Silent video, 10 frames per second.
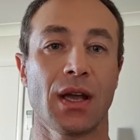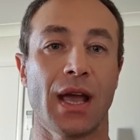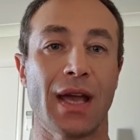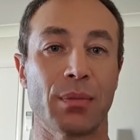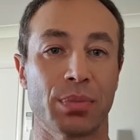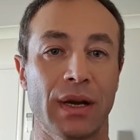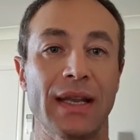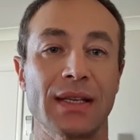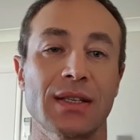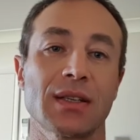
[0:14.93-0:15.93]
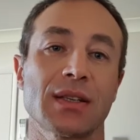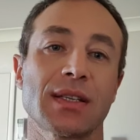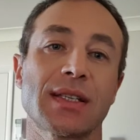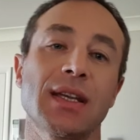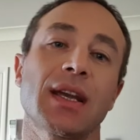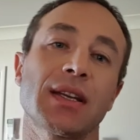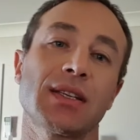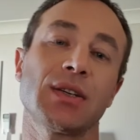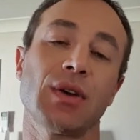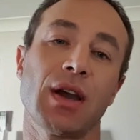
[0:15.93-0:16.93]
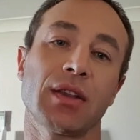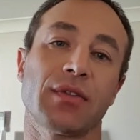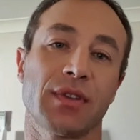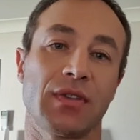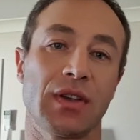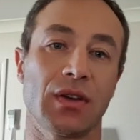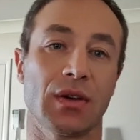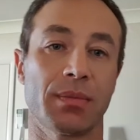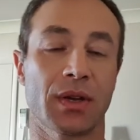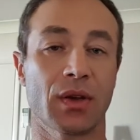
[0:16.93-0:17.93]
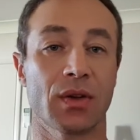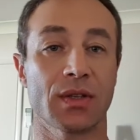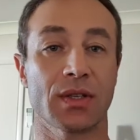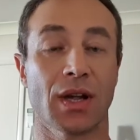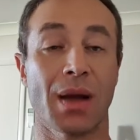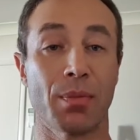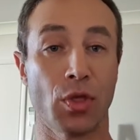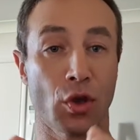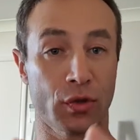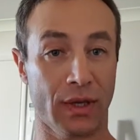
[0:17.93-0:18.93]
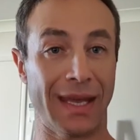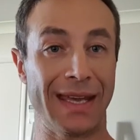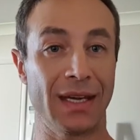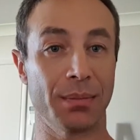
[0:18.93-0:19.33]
And please stick until end of the video because I'm not kidding,